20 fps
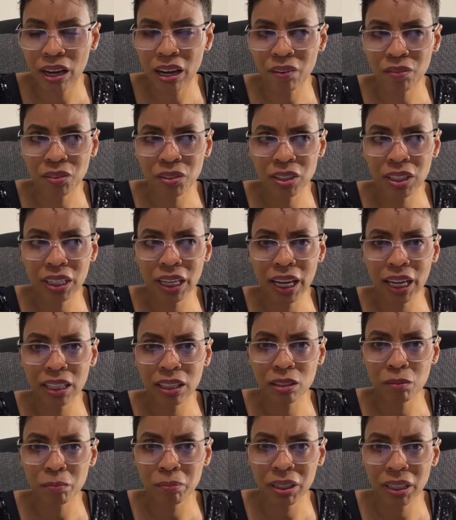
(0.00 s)
After he
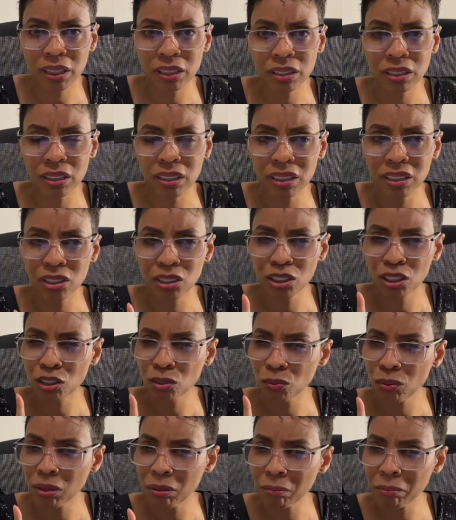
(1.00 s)
had the pizza in
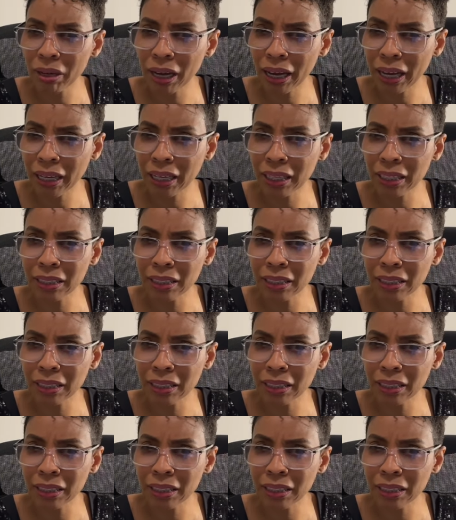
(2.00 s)
just one bite,